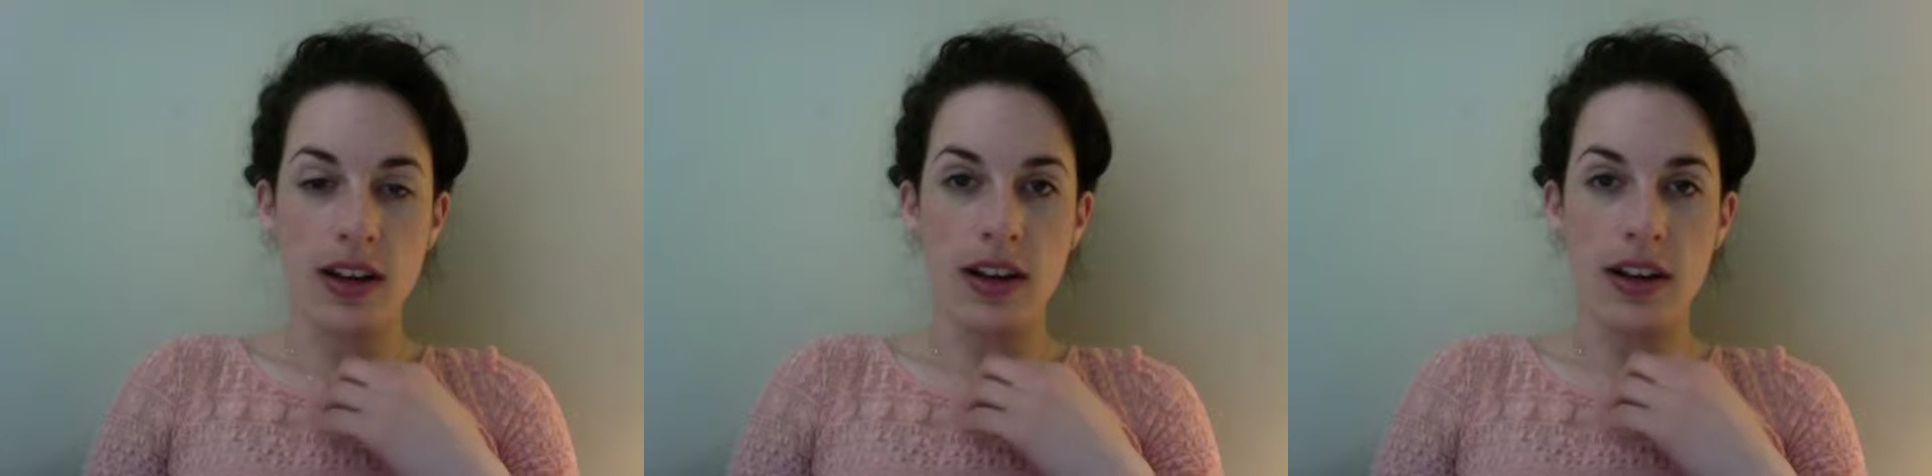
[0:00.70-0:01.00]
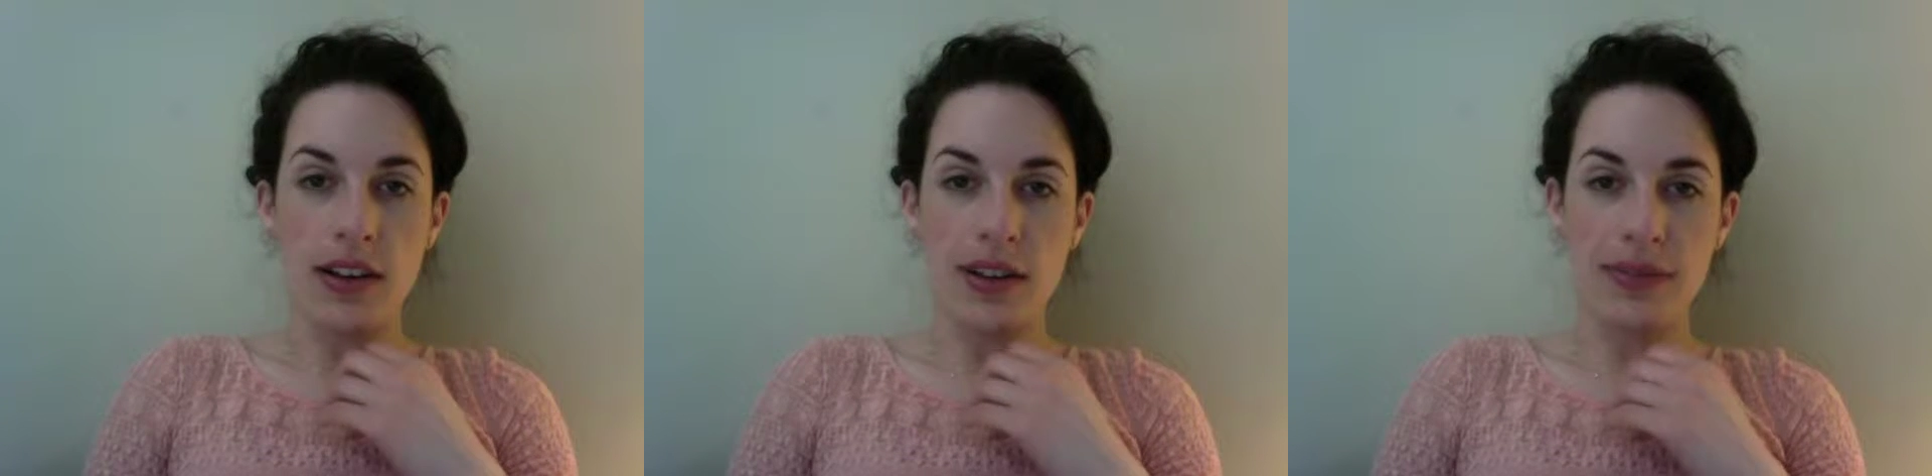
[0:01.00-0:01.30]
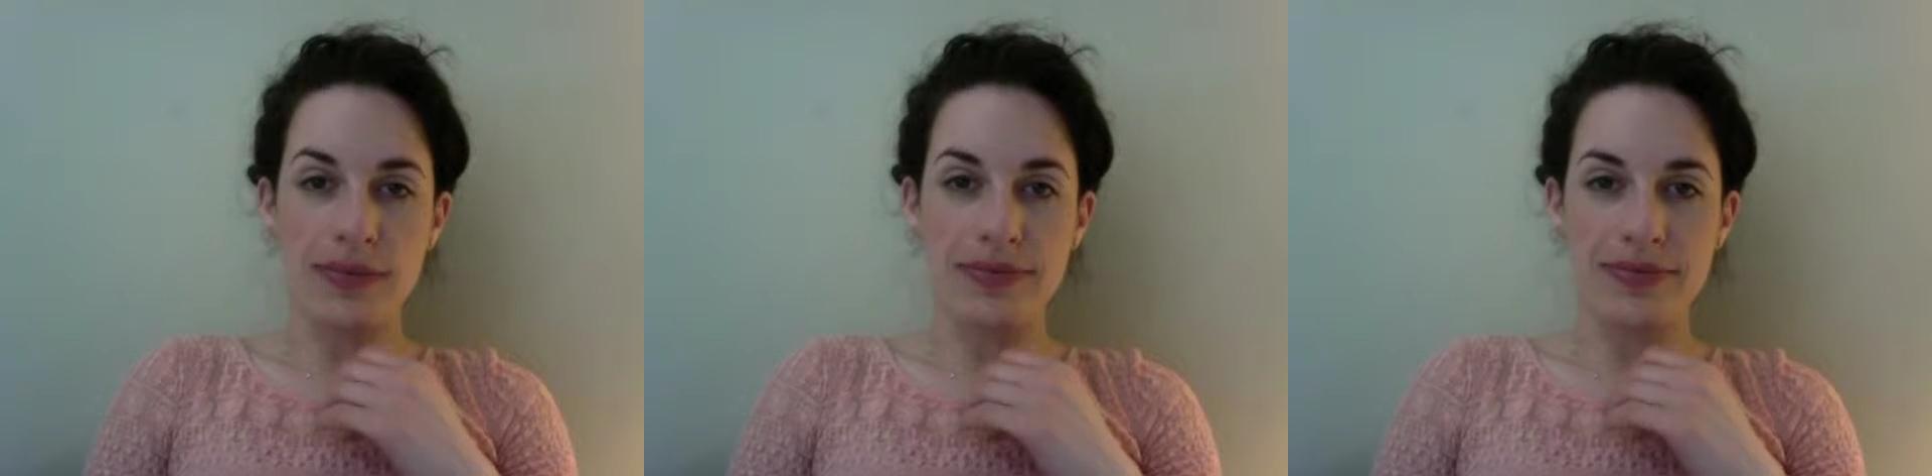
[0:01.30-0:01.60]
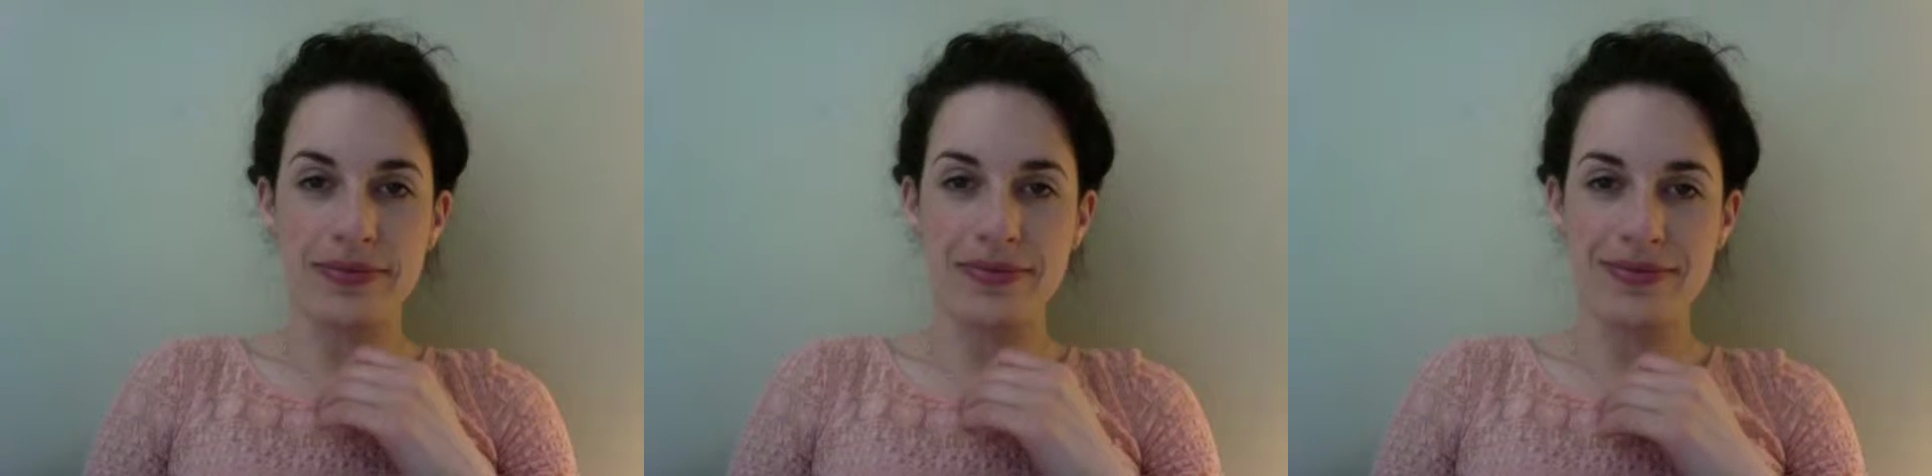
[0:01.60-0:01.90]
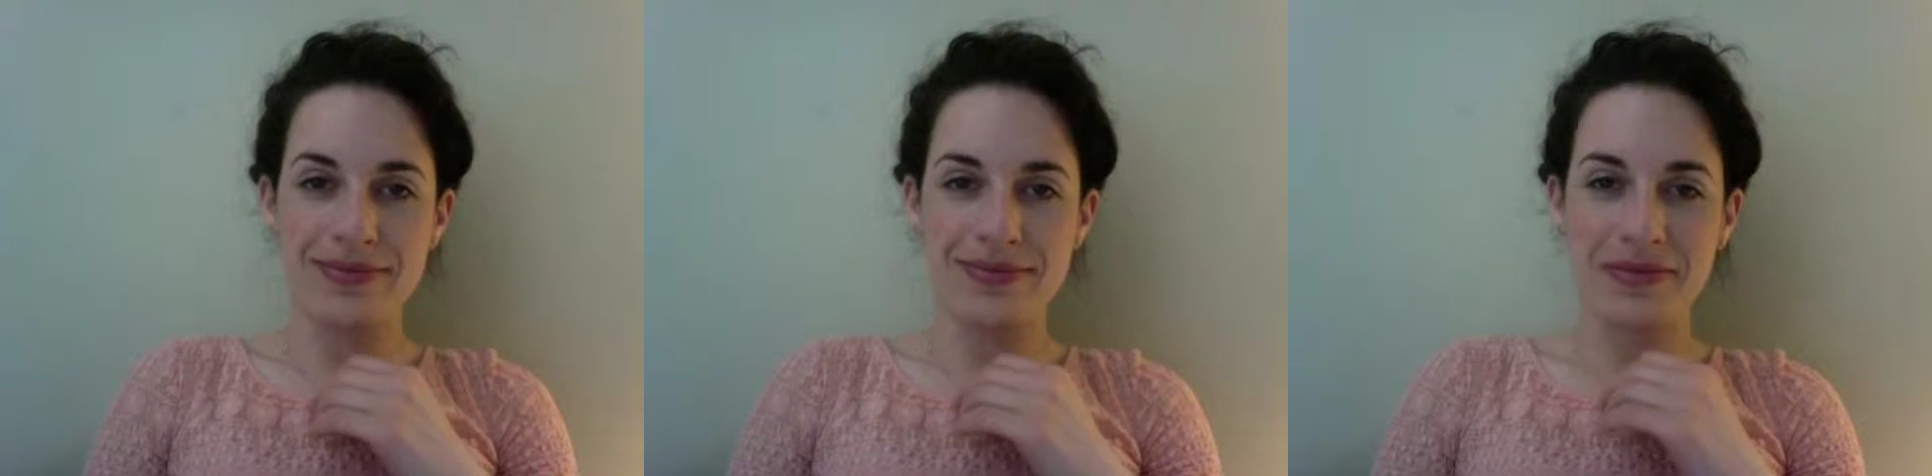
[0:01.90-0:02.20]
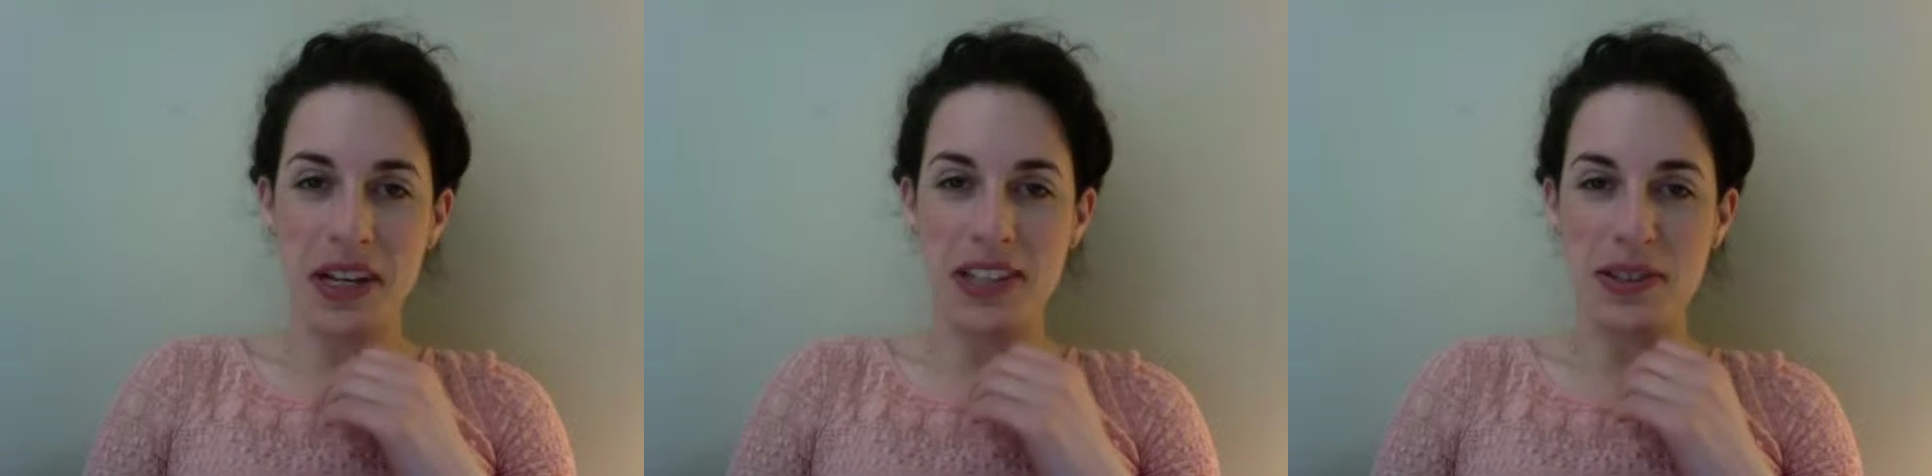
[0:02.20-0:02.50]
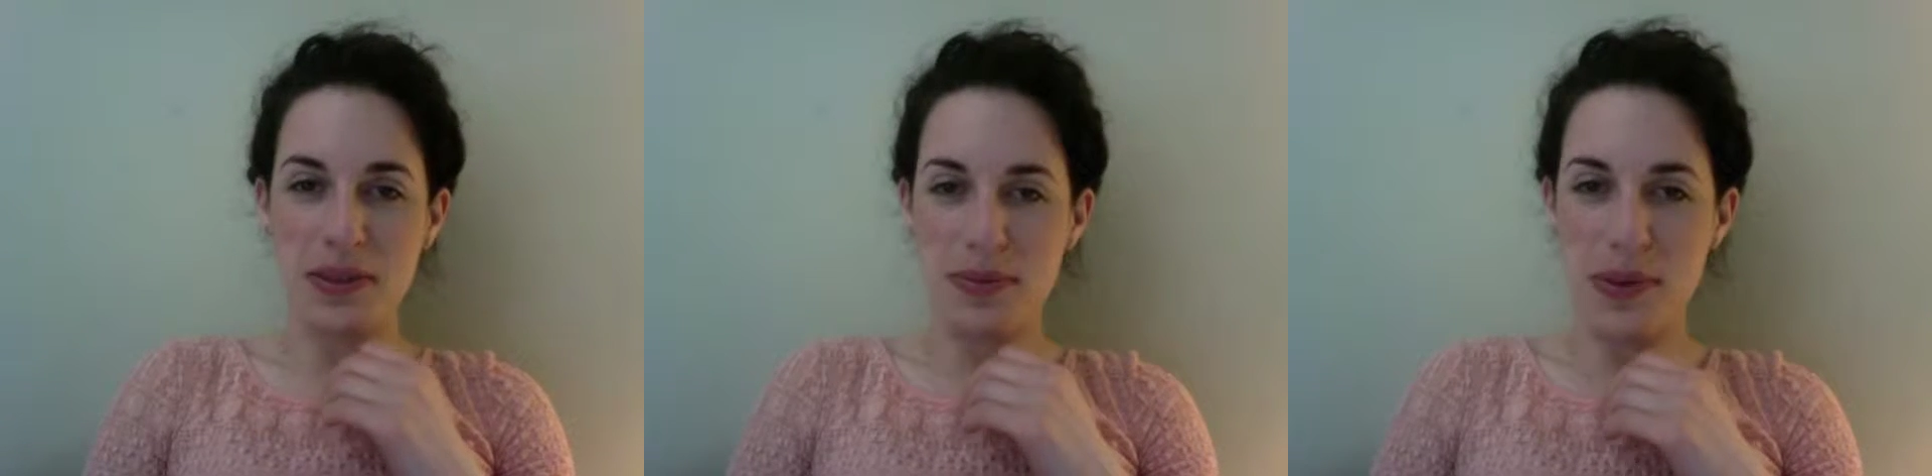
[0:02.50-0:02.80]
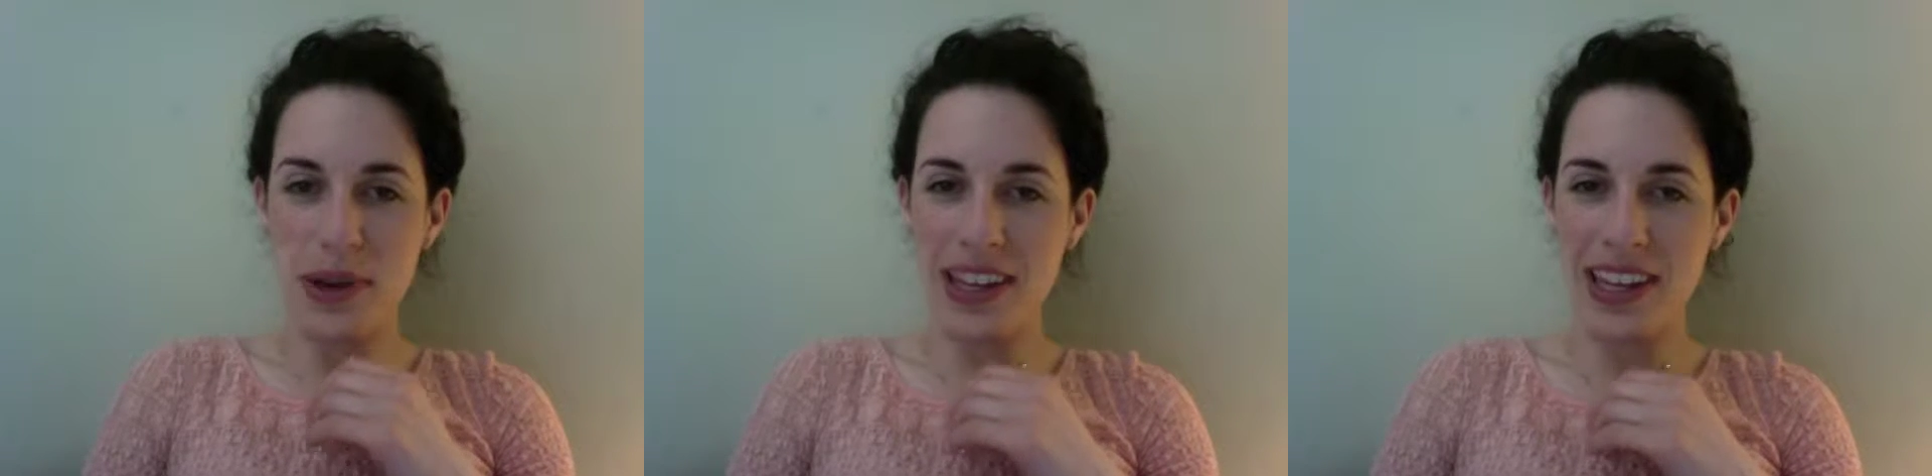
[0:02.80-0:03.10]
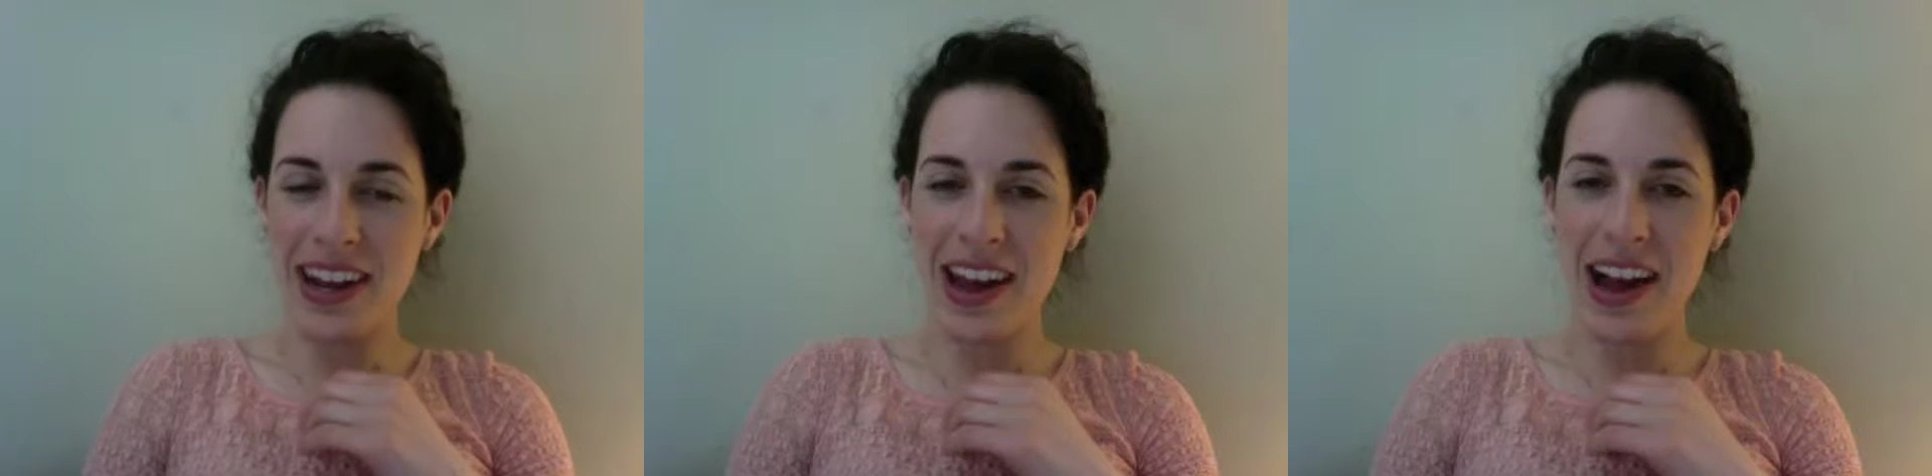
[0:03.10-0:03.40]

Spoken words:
Dr. Boylan,